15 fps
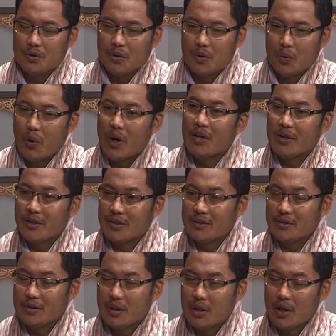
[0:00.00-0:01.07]

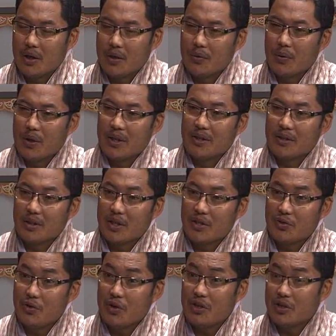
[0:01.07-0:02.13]
In
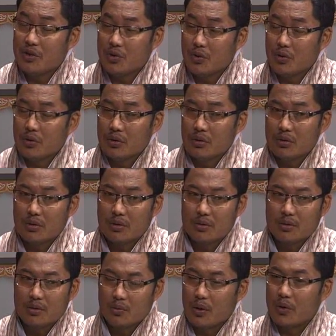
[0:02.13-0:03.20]
continuation to
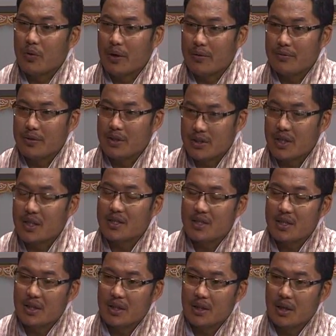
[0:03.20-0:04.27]
what we have discussed